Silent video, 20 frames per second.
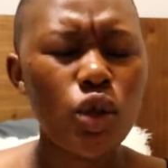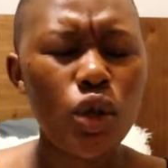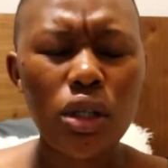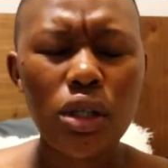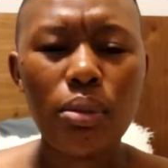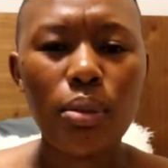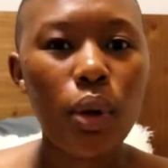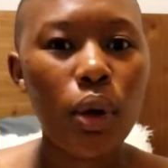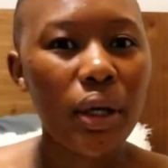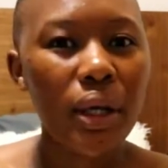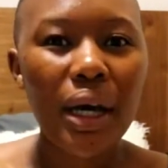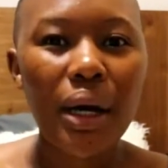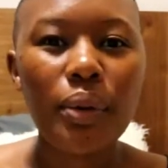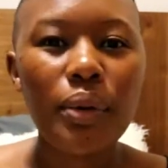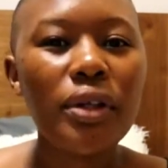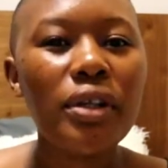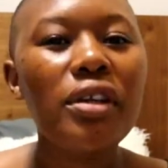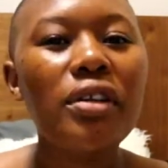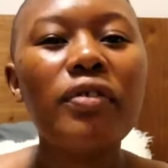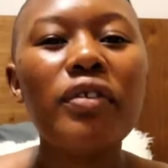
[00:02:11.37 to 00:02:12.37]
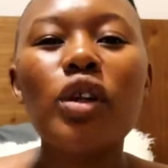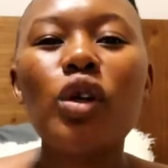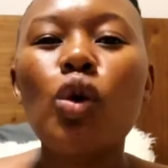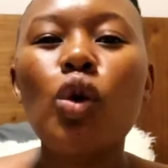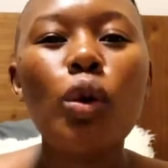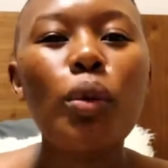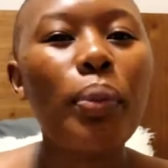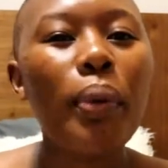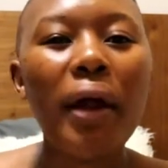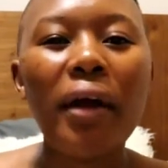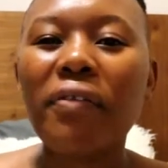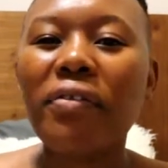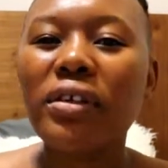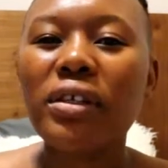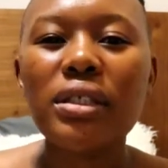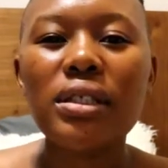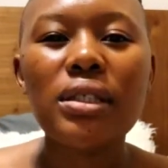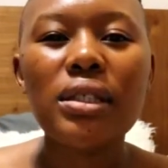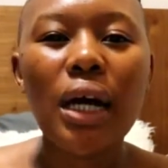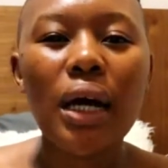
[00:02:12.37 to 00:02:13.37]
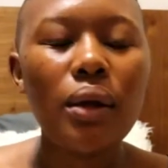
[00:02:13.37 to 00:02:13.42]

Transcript: so in the morning I wouldn't even cook breakfast.